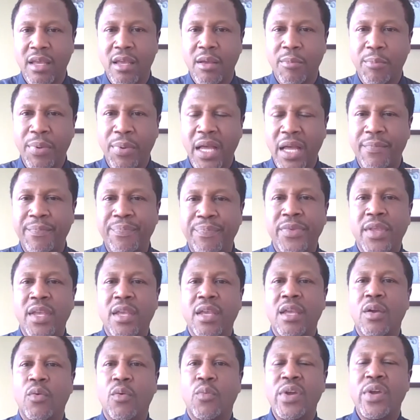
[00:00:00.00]
But
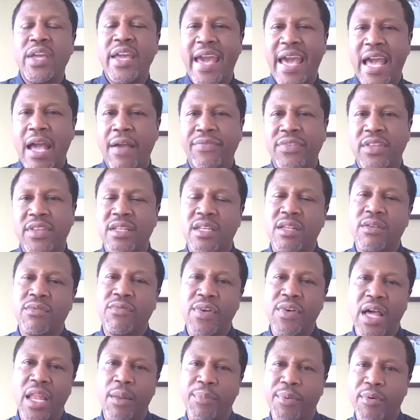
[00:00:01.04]
we have to
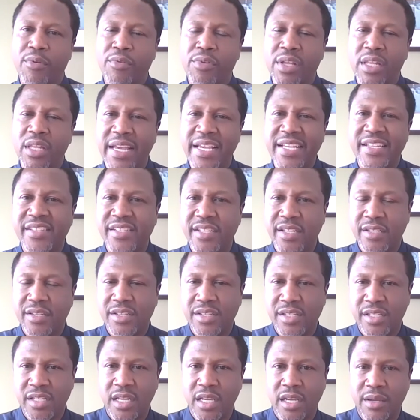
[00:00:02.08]
develop a
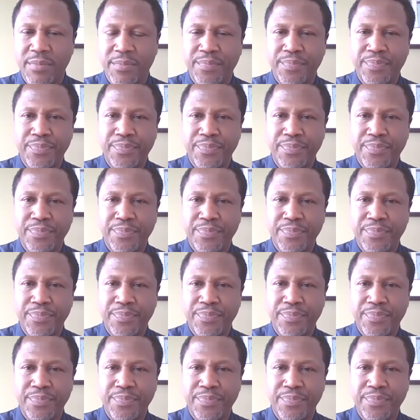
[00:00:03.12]
relationship